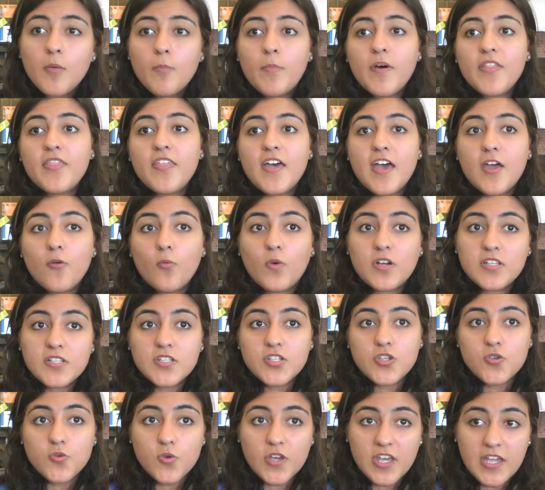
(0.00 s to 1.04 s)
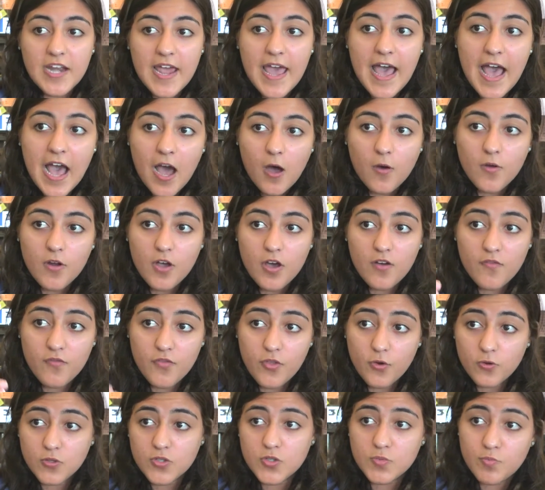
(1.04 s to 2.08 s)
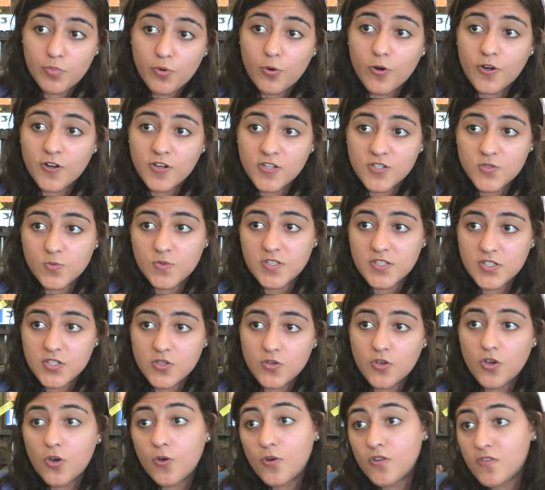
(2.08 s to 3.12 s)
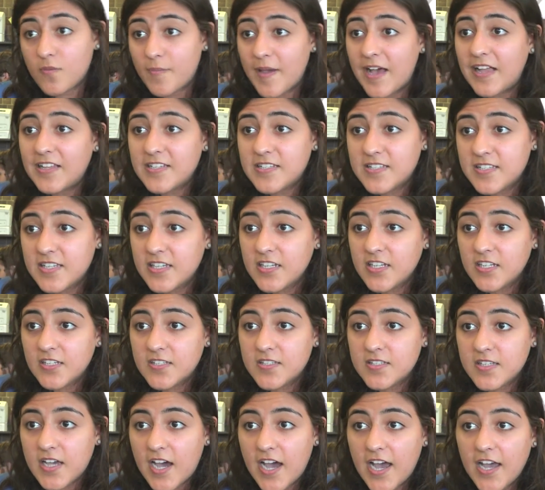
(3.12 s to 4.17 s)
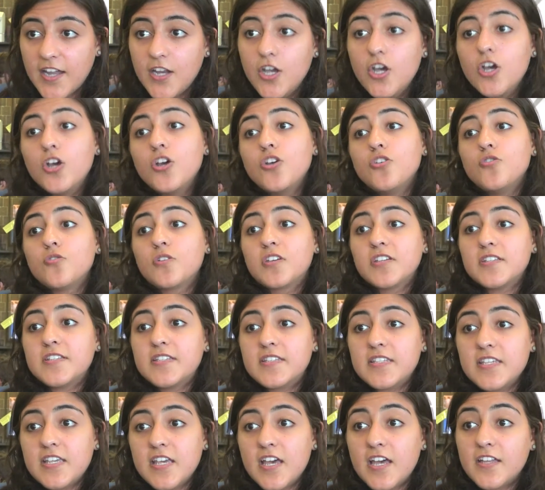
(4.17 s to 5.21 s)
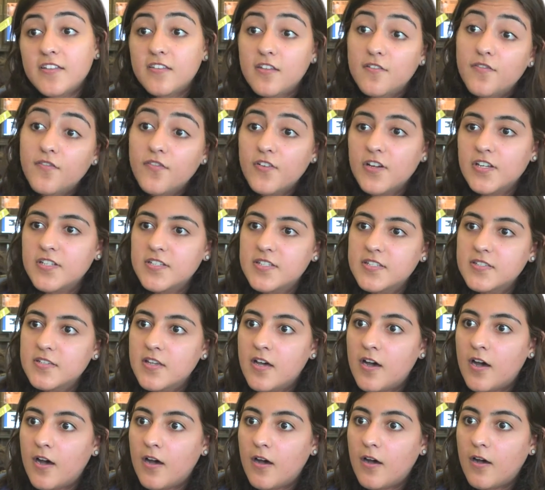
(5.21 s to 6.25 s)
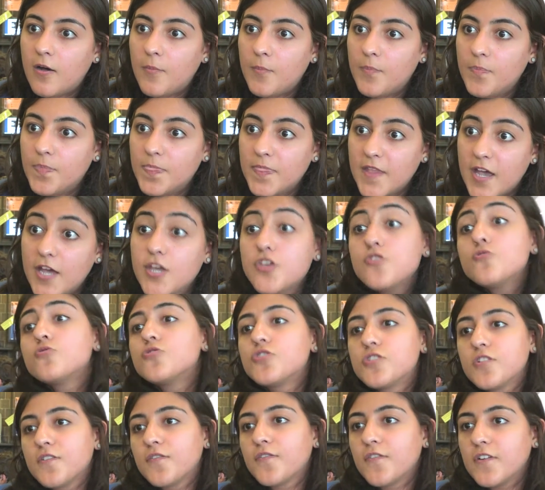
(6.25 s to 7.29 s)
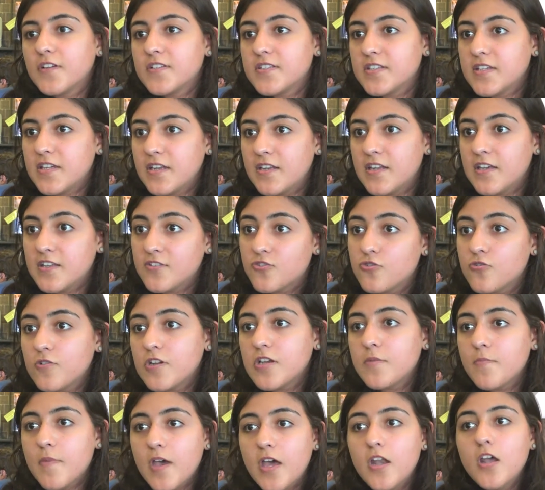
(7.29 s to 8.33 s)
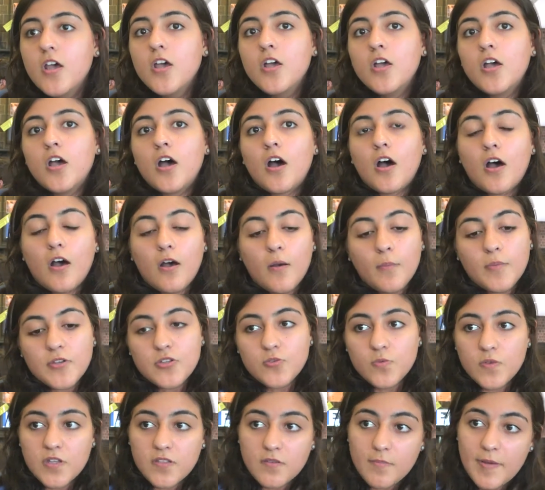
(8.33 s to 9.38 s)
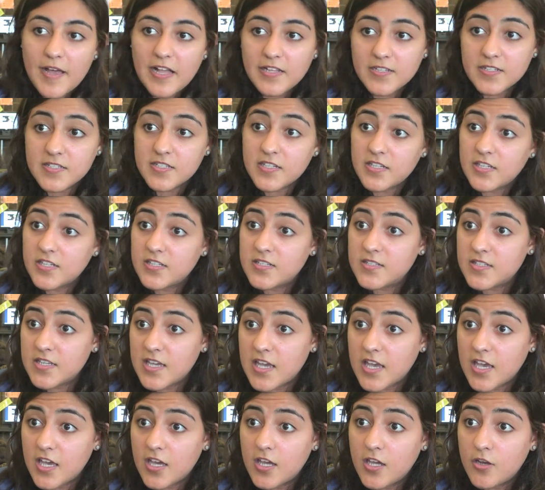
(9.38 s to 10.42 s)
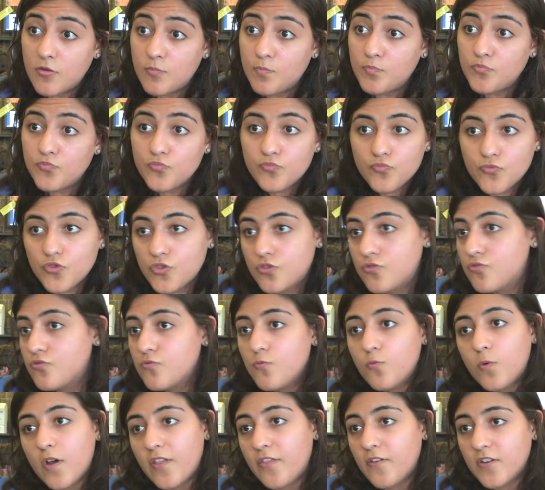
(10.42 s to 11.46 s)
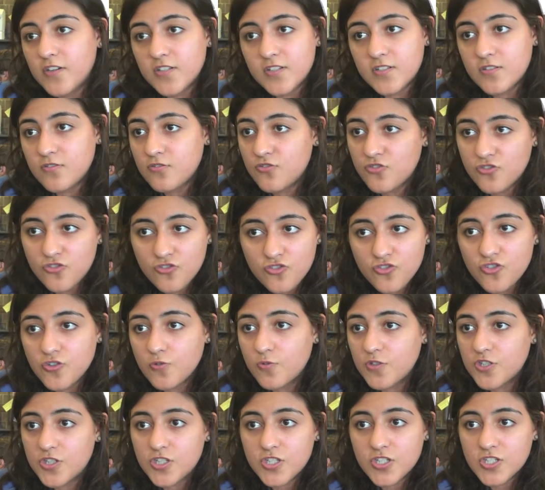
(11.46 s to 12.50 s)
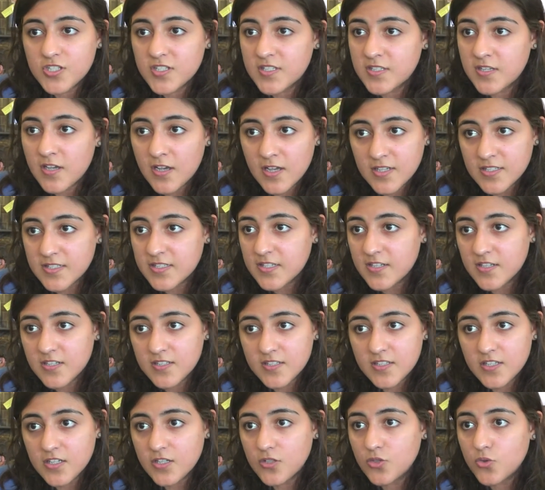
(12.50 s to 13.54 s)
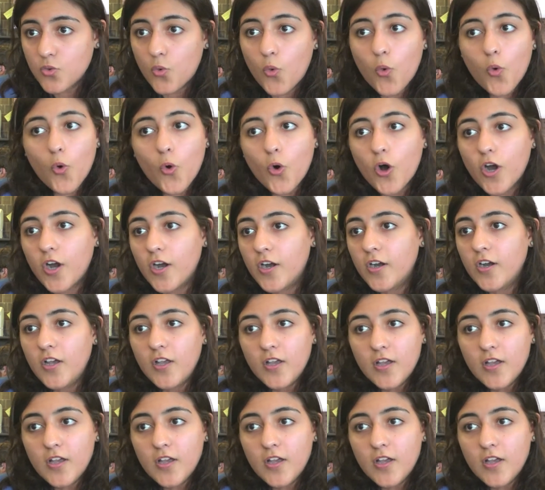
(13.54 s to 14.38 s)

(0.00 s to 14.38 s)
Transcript: But then once you get out of those borders, once you go to the Palestinian side, you could see a difference, a huge difference in treatment between the Palestinians and whether it's Jewish citizens or